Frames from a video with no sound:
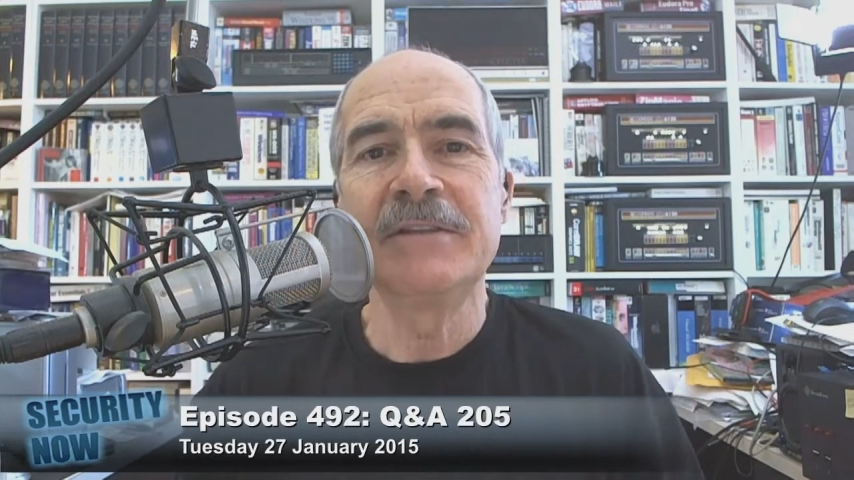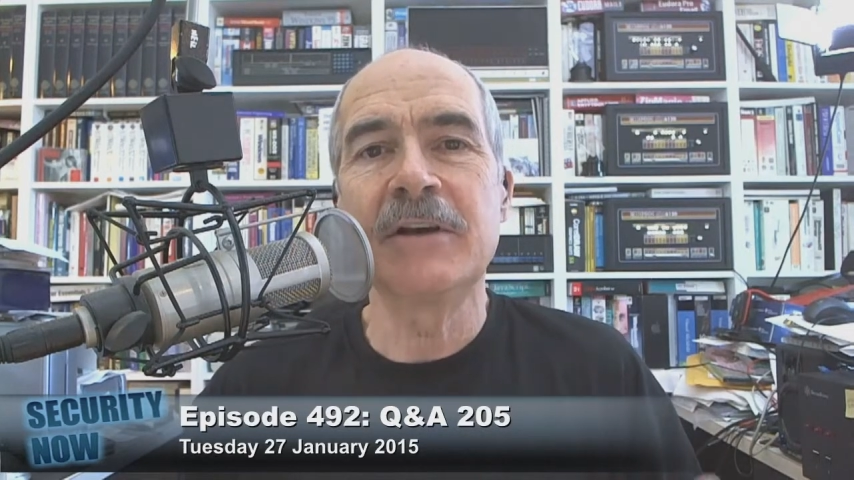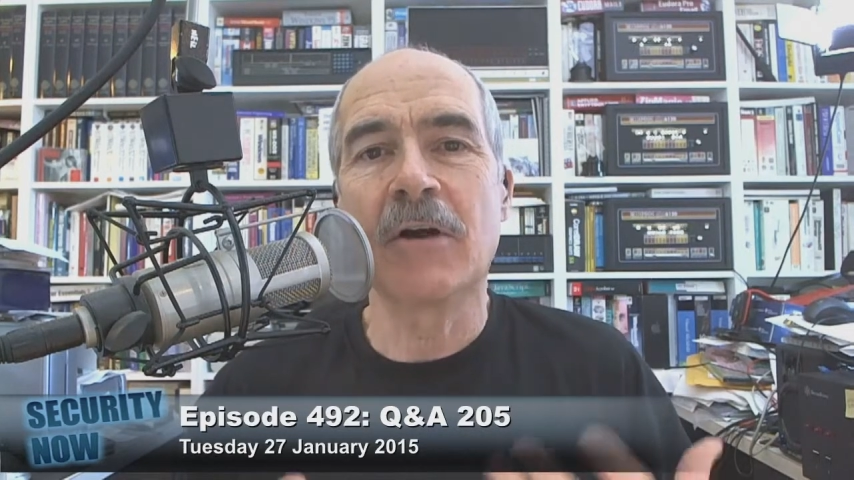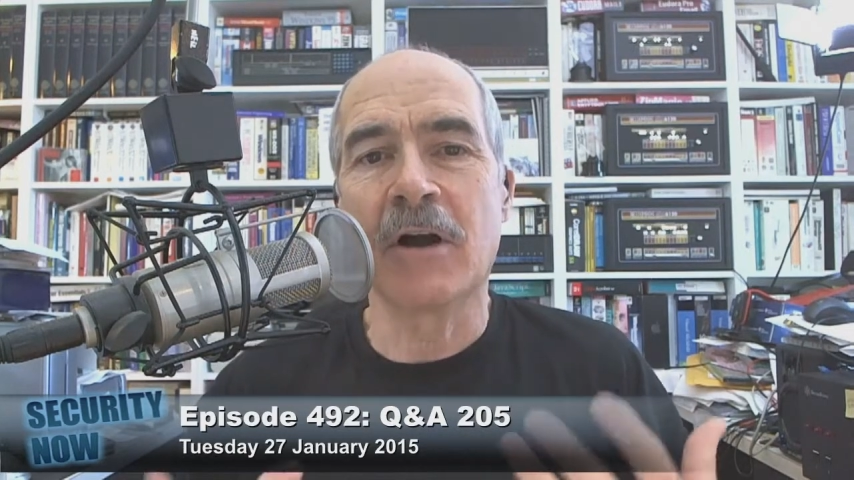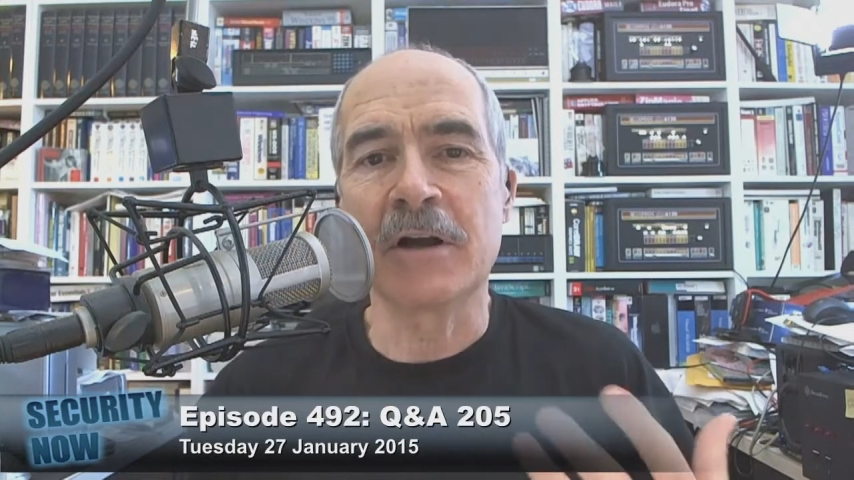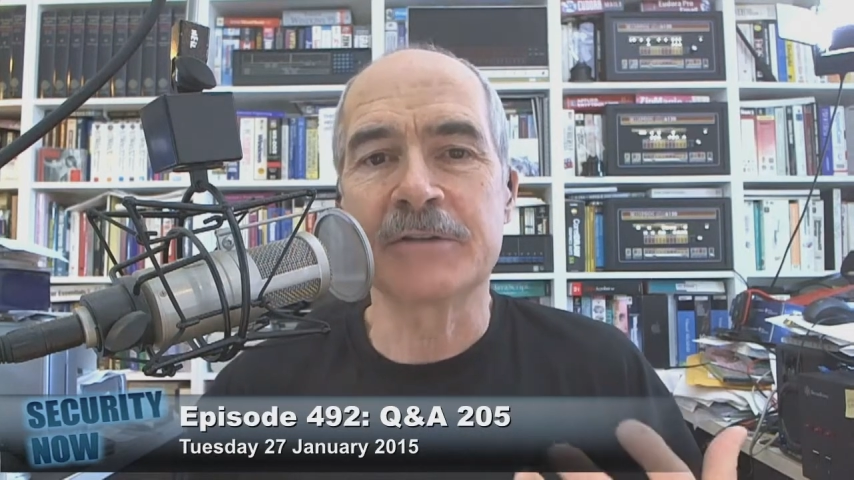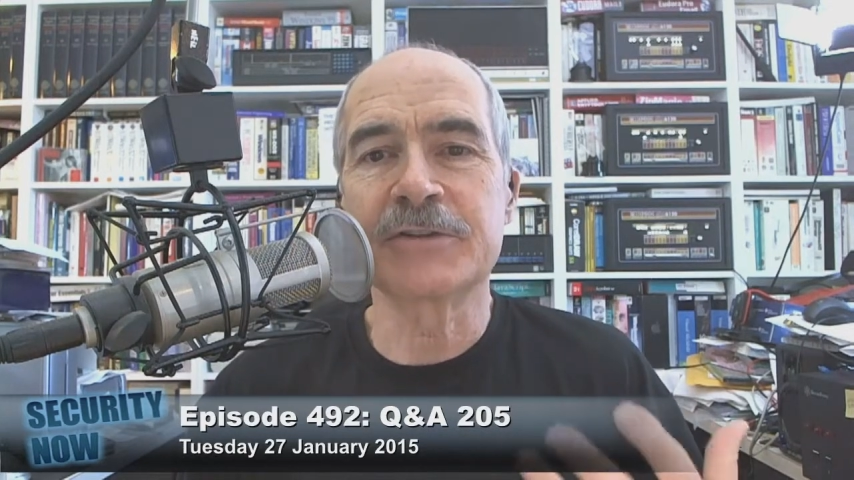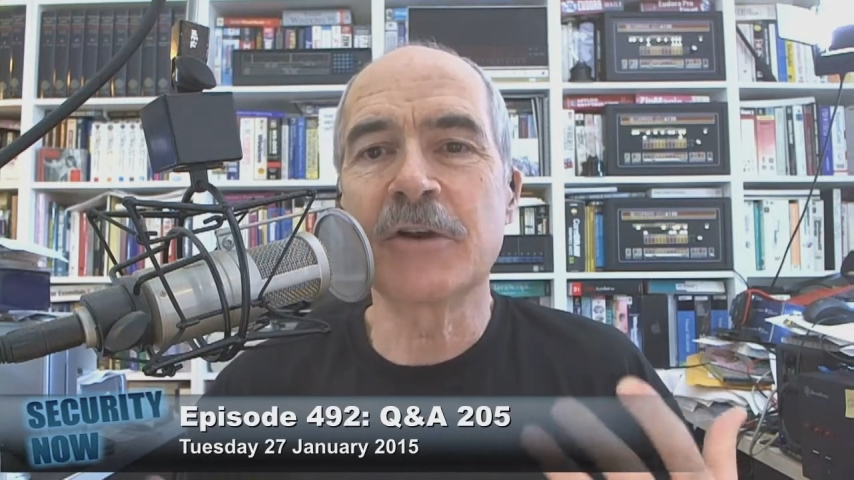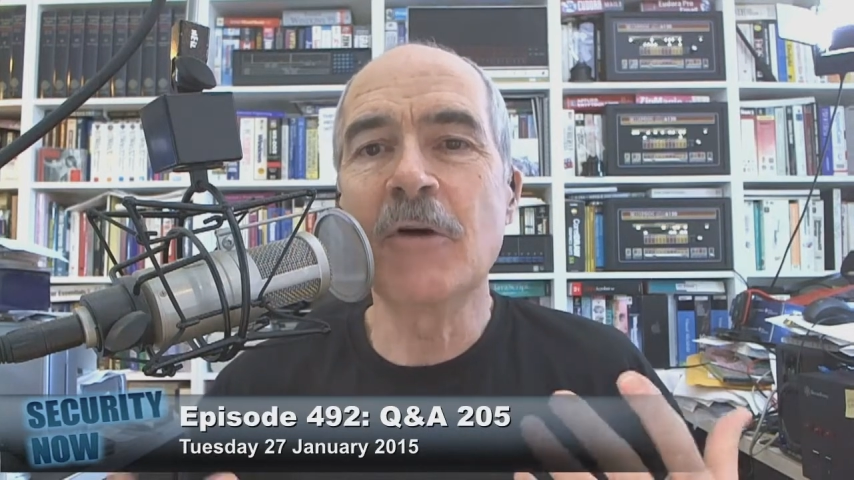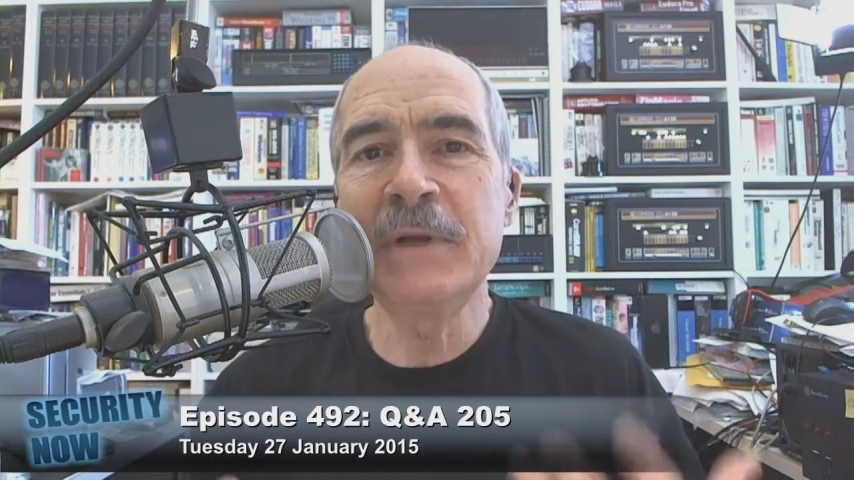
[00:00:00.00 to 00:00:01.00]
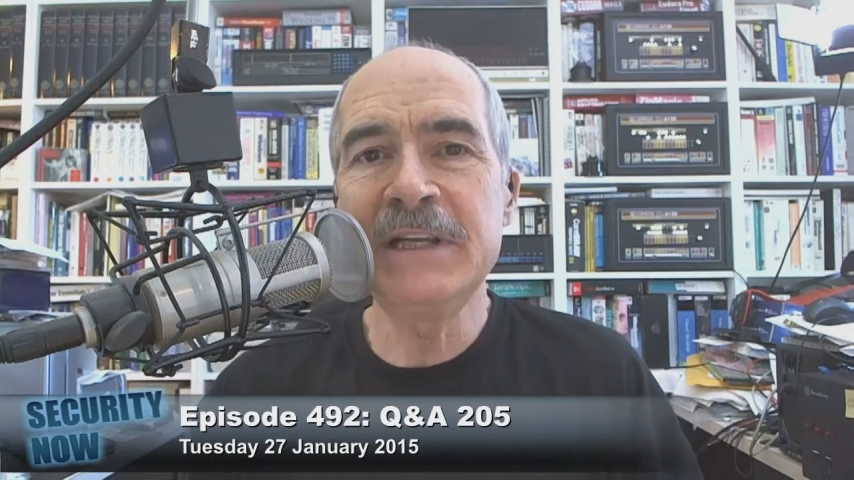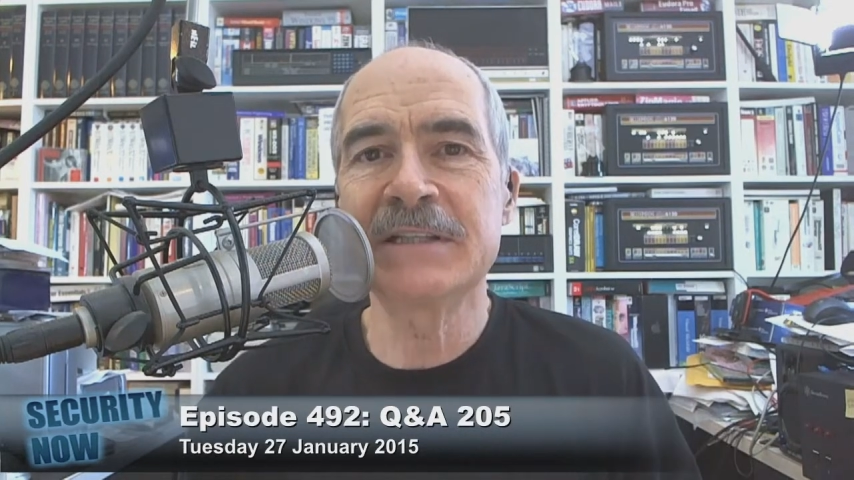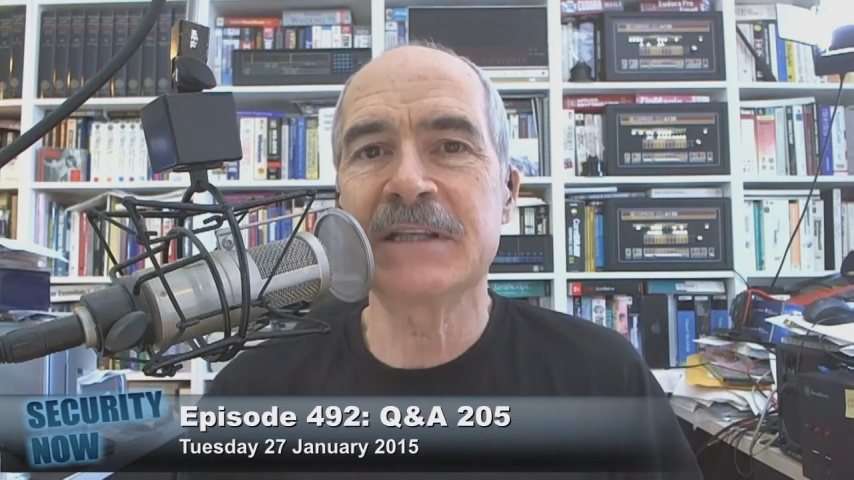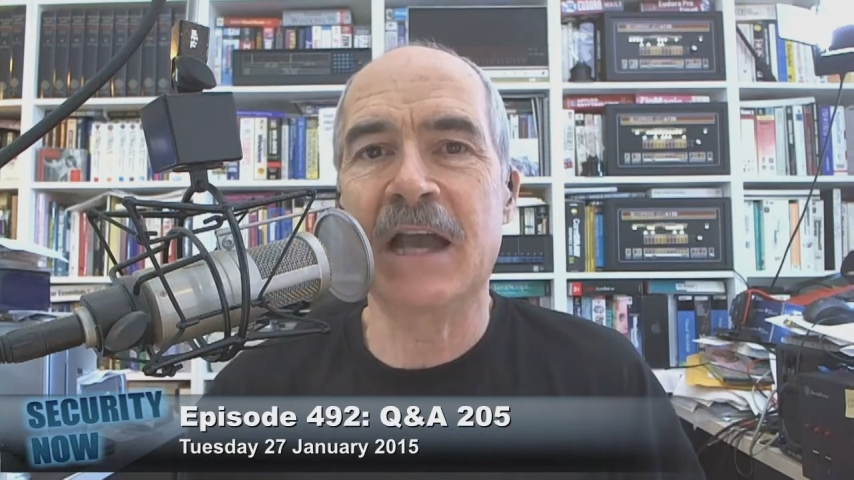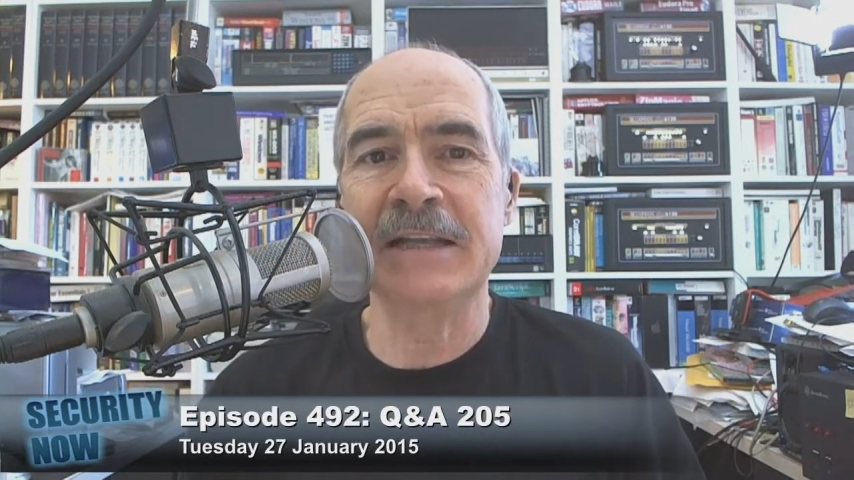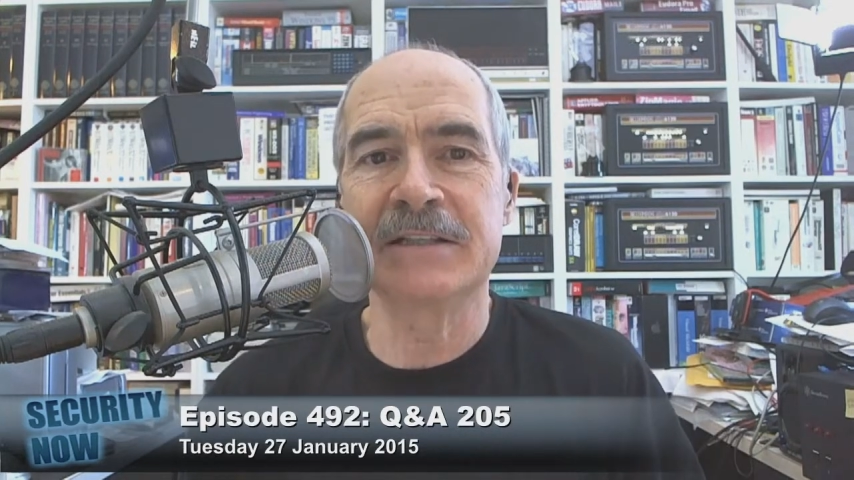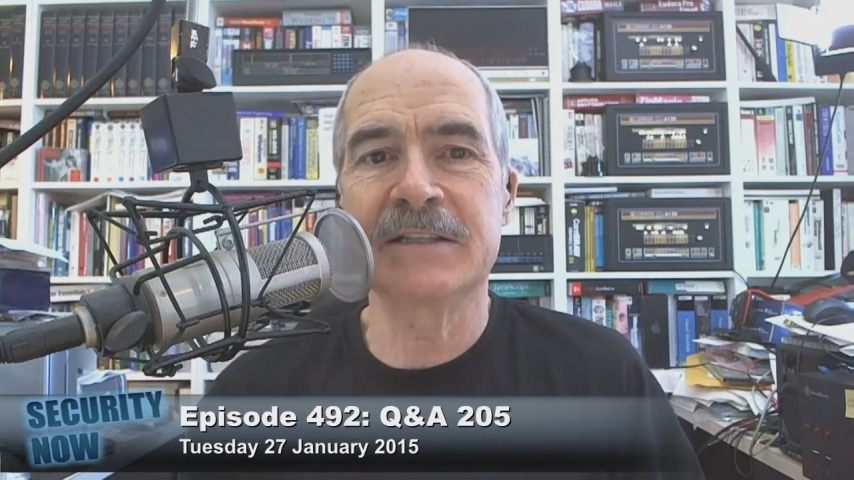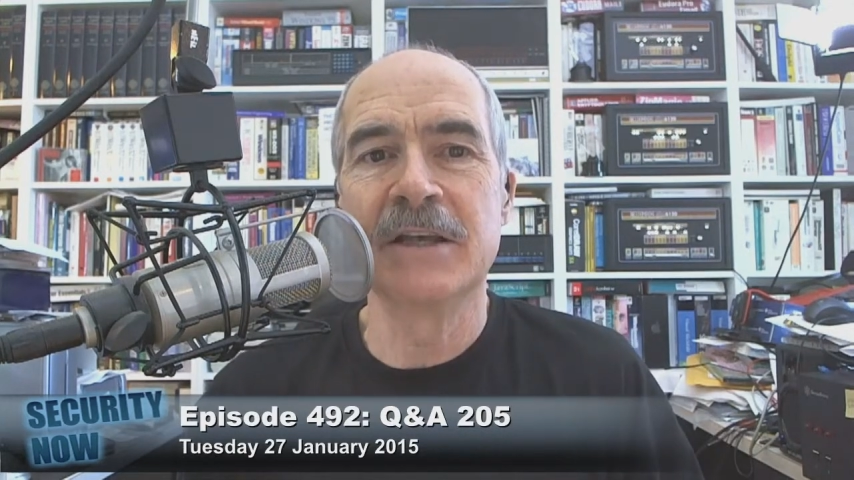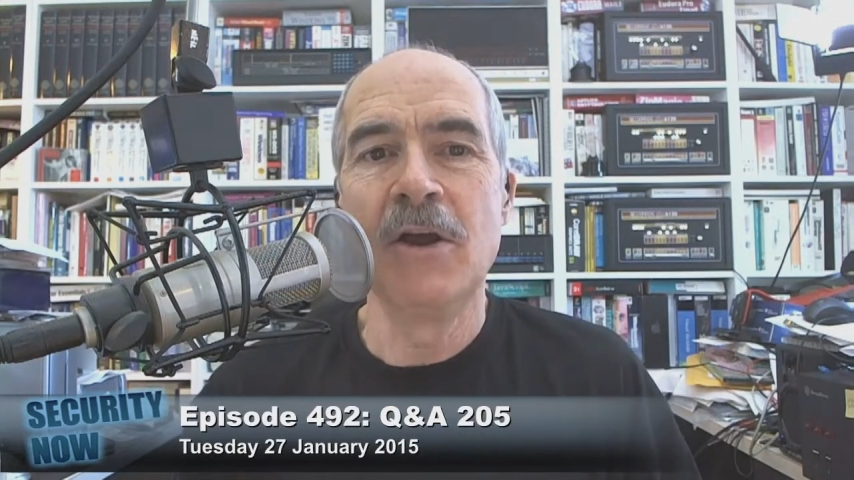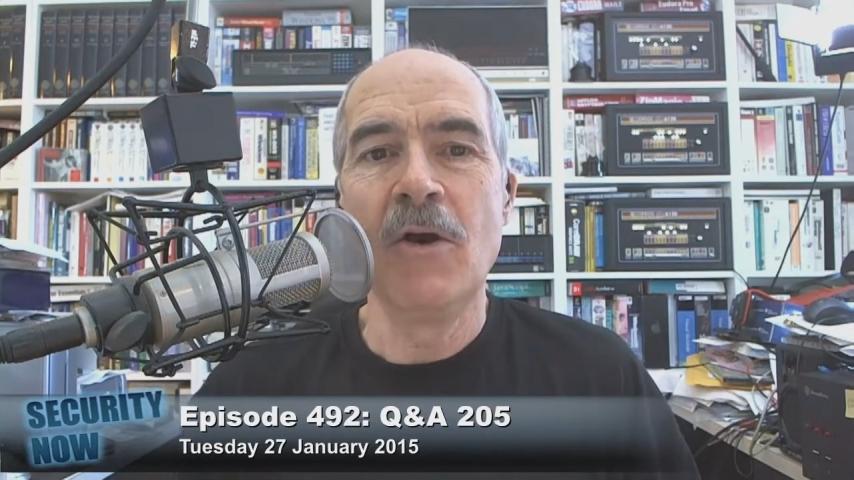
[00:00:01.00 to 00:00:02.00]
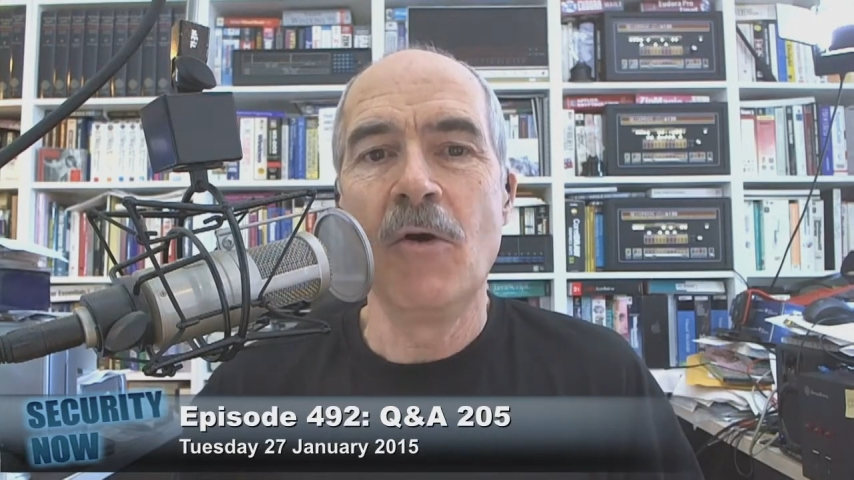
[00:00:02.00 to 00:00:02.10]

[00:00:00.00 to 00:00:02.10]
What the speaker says: there are so many sites